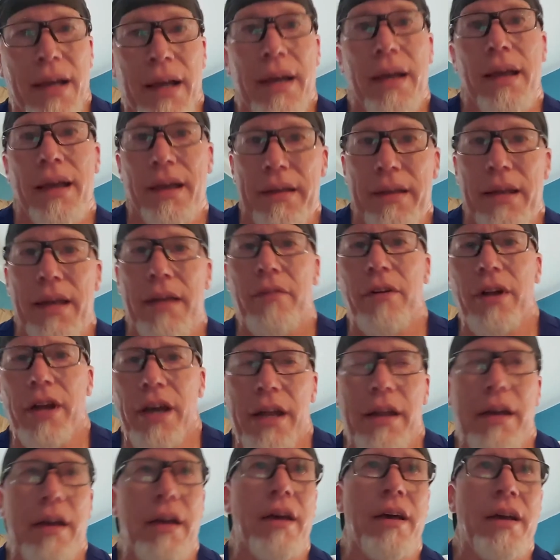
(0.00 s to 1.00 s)
and then red,
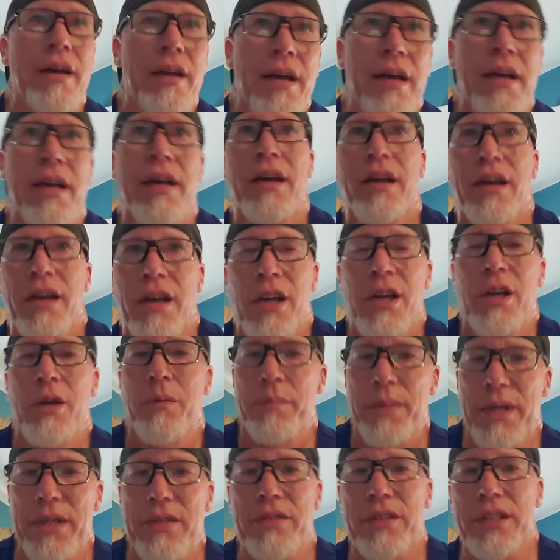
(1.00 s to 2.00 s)

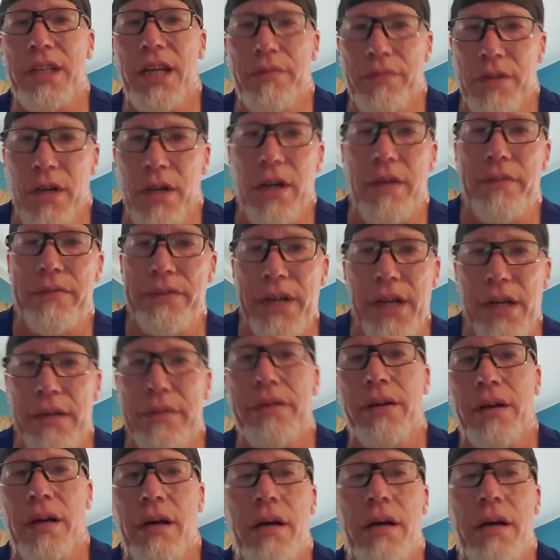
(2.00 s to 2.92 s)
basically DEFCON 5.